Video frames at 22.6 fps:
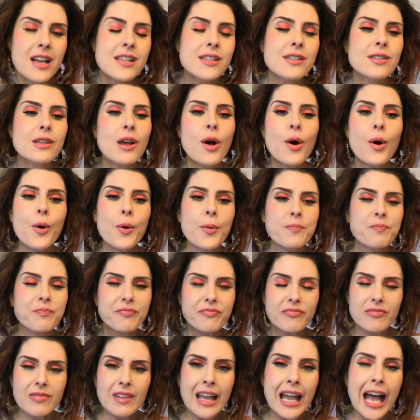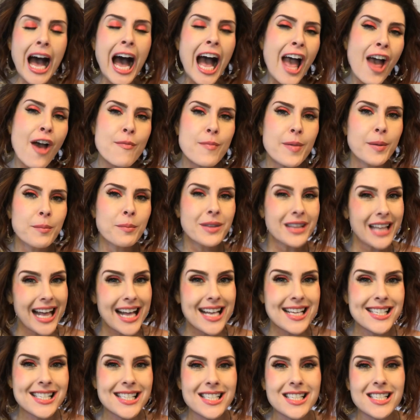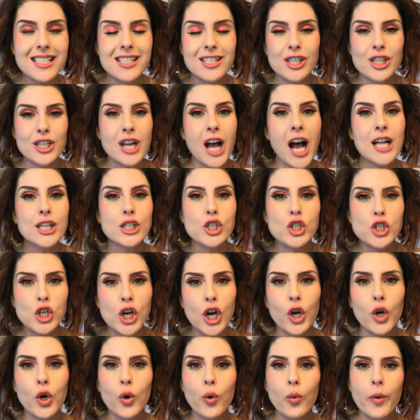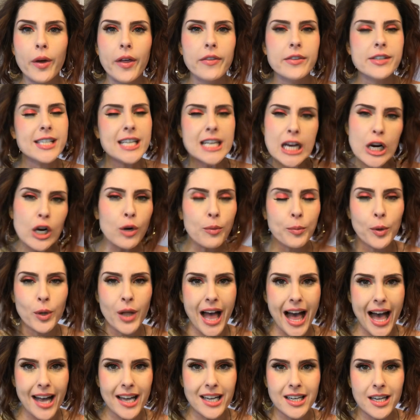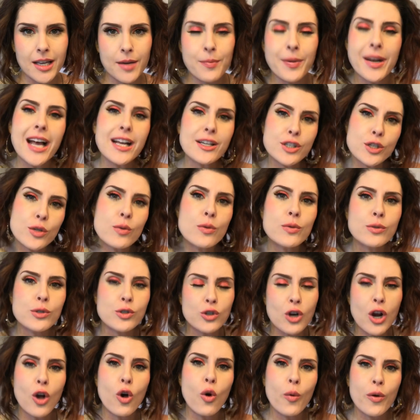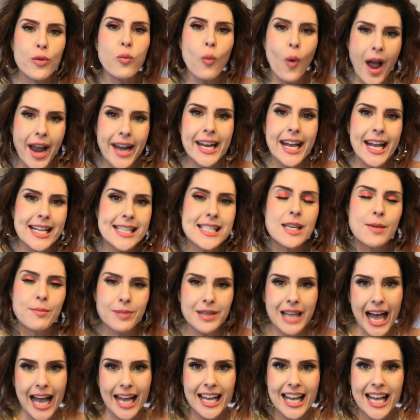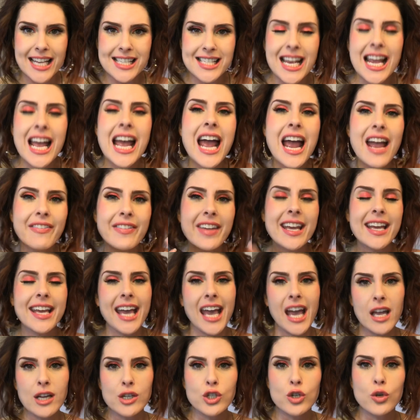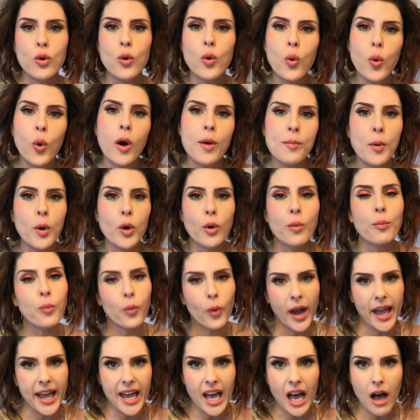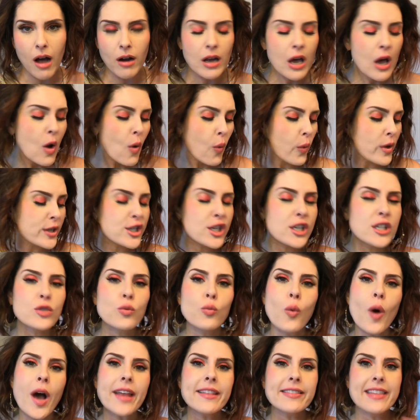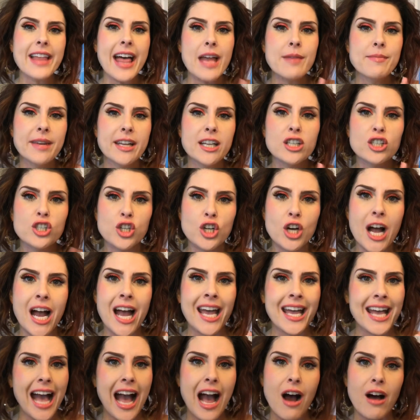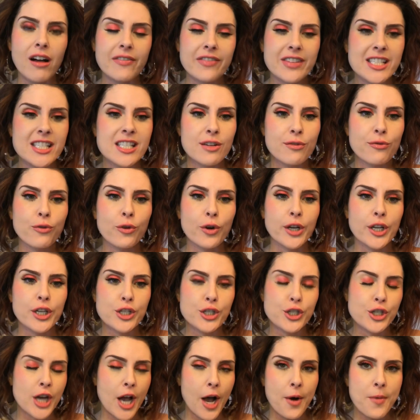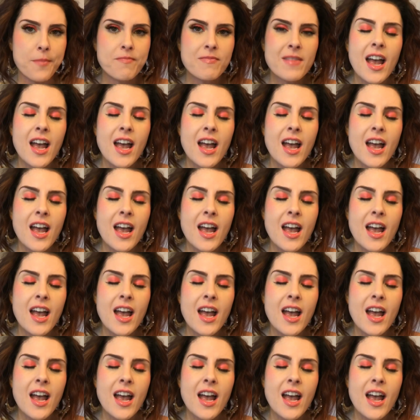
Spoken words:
So I have been blessed to not struggle with terrible acne, but I do struggle with whiteheads and blackheads and the occasional hormonal breakout, which is what led me to trying out the Differin Gel.